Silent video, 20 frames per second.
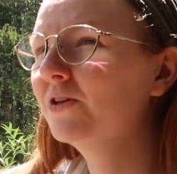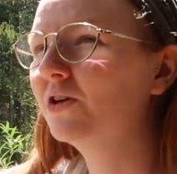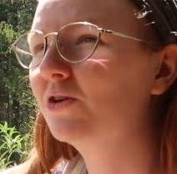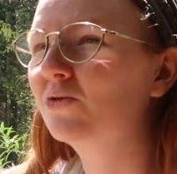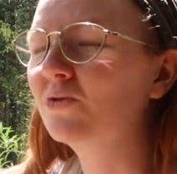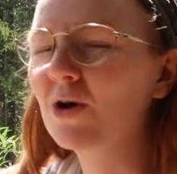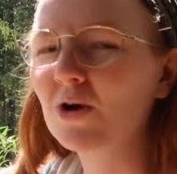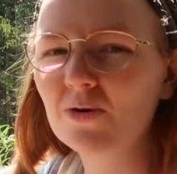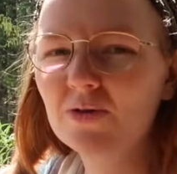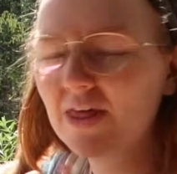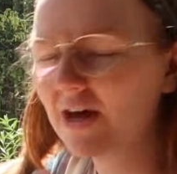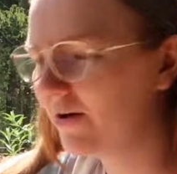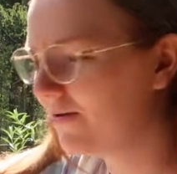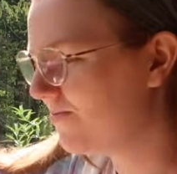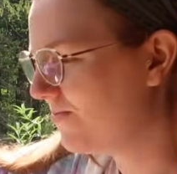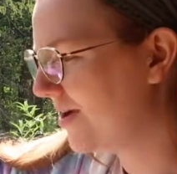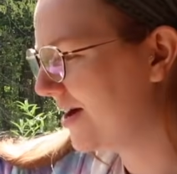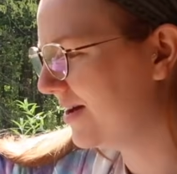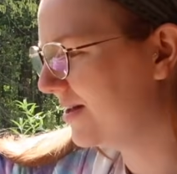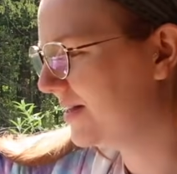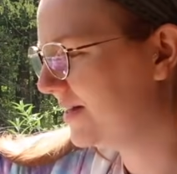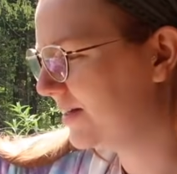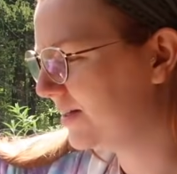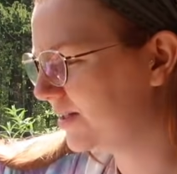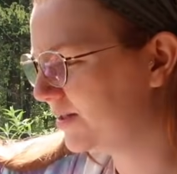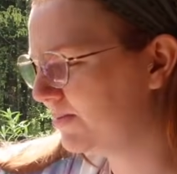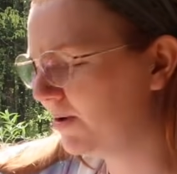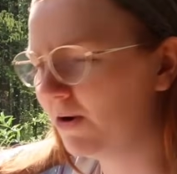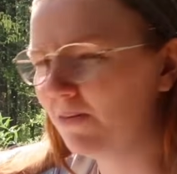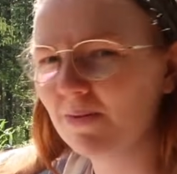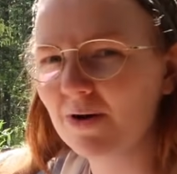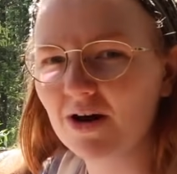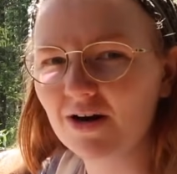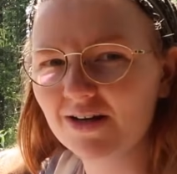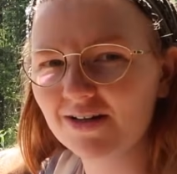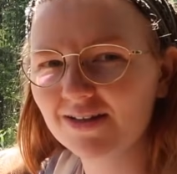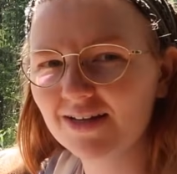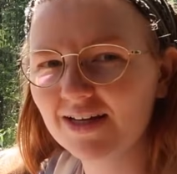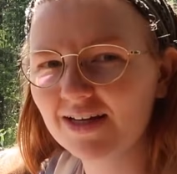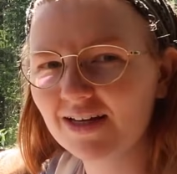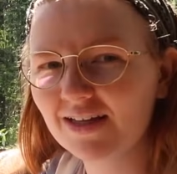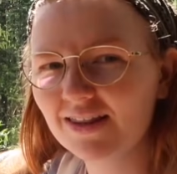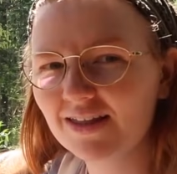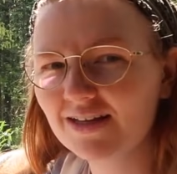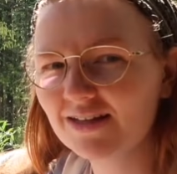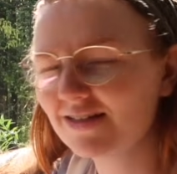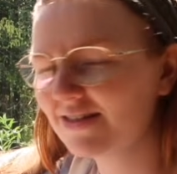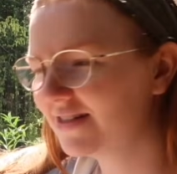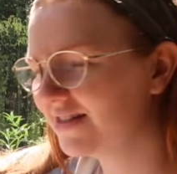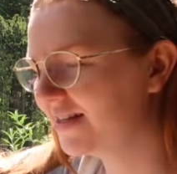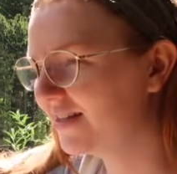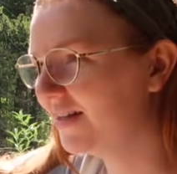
grow that well in a small pot like this,